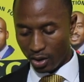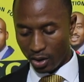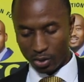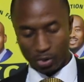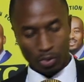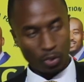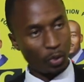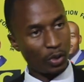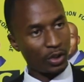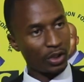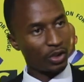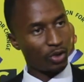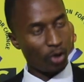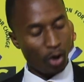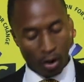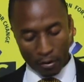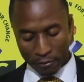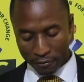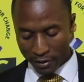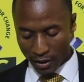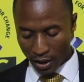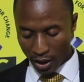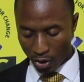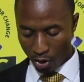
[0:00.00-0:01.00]
to
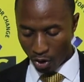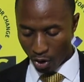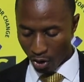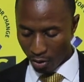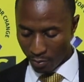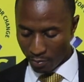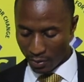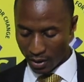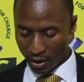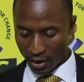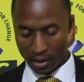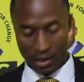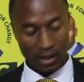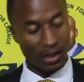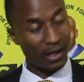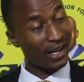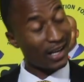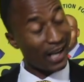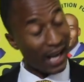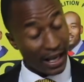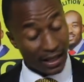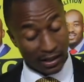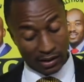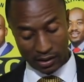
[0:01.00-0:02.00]
resolve the economic
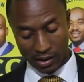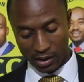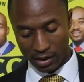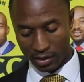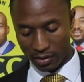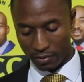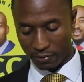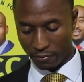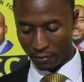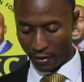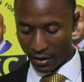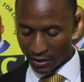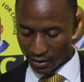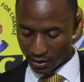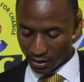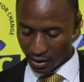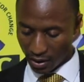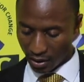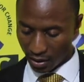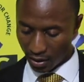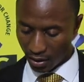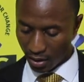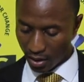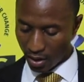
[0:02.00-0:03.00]
crisis
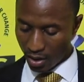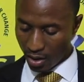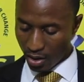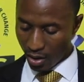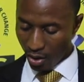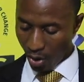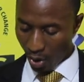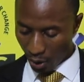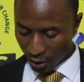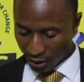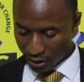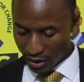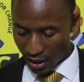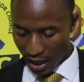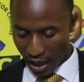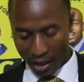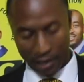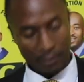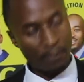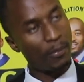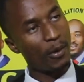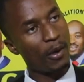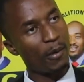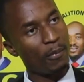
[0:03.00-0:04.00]
facing
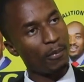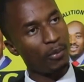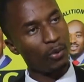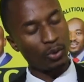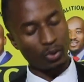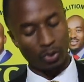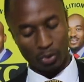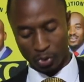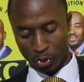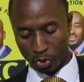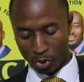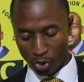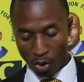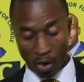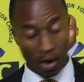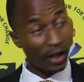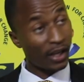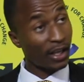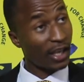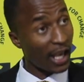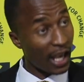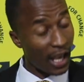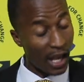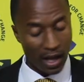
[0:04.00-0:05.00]
ordinary people, to show
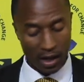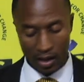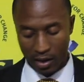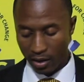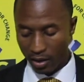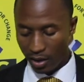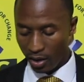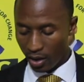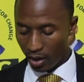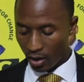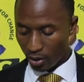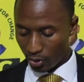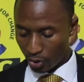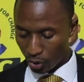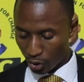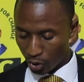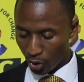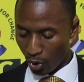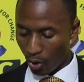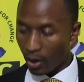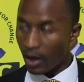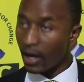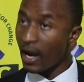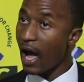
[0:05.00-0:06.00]
care, to
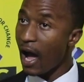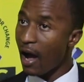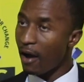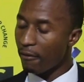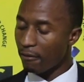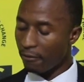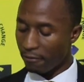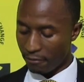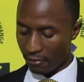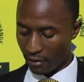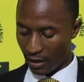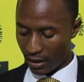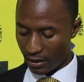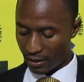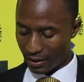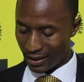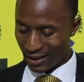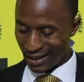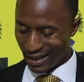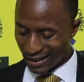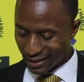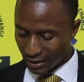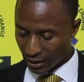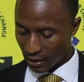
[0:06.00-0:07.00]
show love, and the
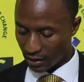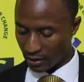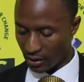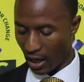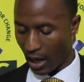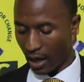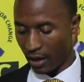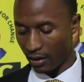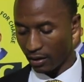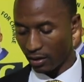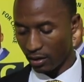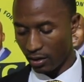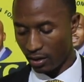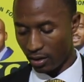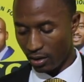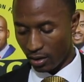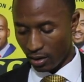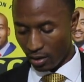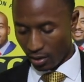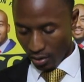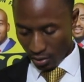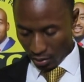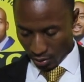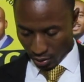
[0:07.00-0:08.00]
necessary
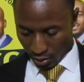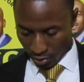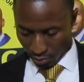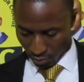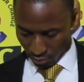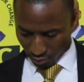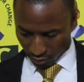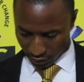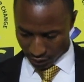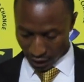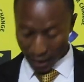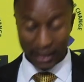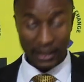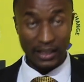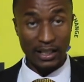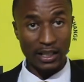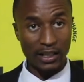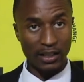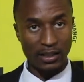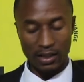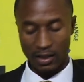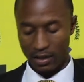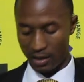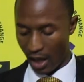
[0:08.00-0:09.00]

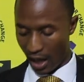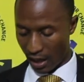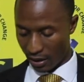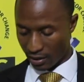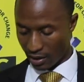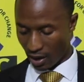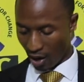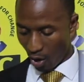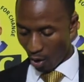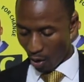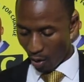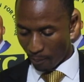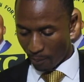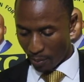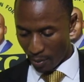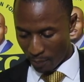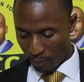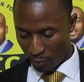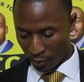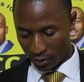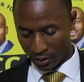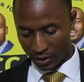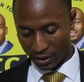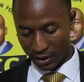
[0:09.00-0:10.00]
dignity that our
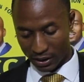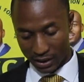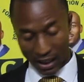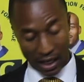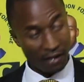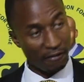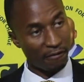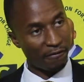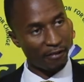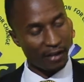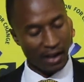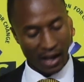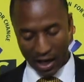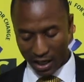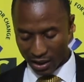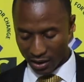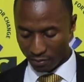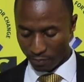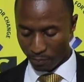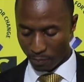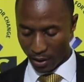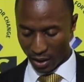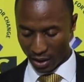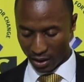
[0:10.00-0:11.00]
people deserve
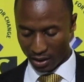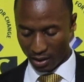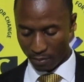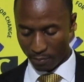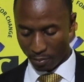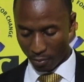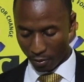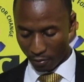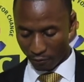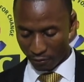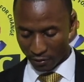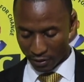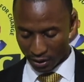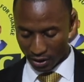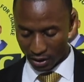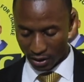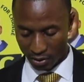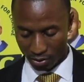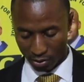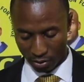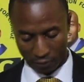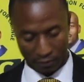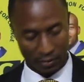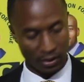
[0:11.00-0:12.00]
as per the
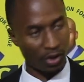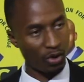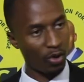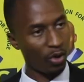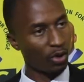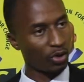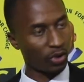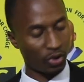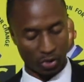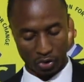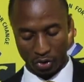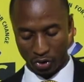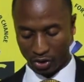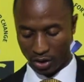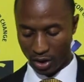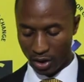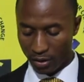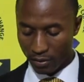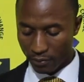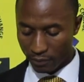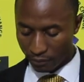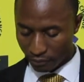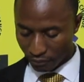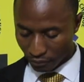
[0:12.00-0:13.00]
provisions of the
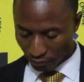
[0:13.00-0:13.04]
Constitution.